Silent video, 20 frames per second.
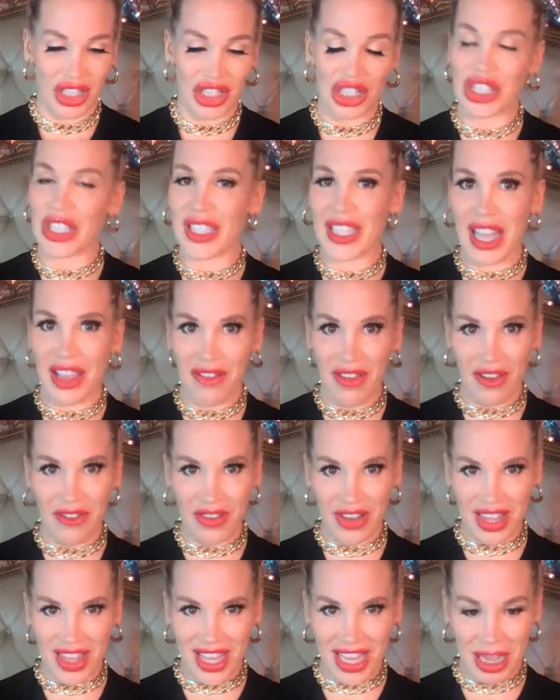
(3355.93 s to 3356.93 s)
just give
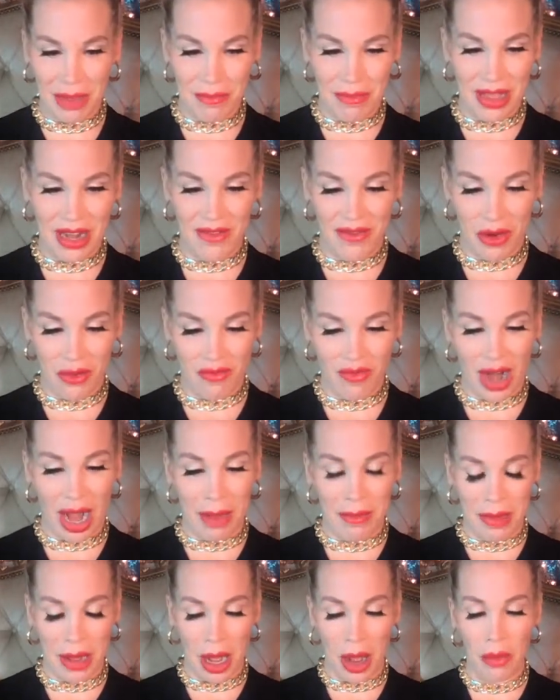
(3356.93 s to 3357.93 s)
everything a bit of a
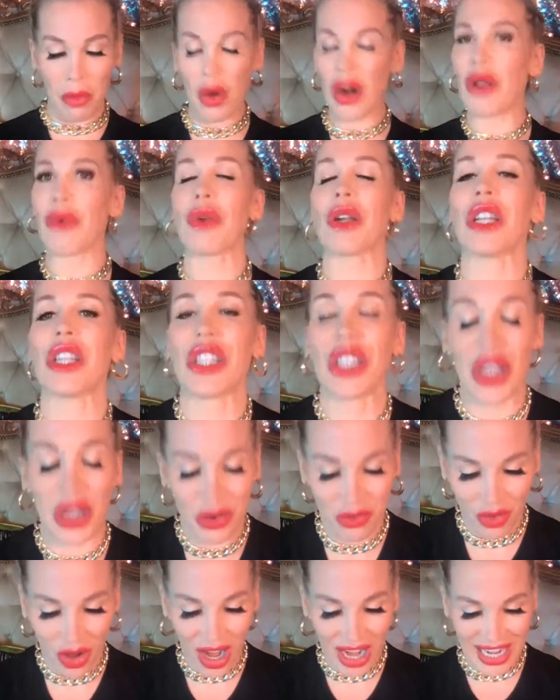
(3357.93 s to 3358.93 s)
wrap up. What I want to
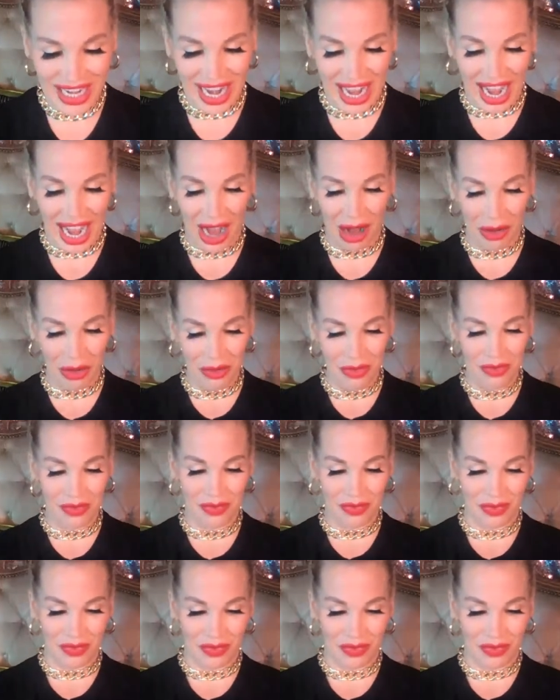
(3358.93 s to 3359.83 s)
do right now.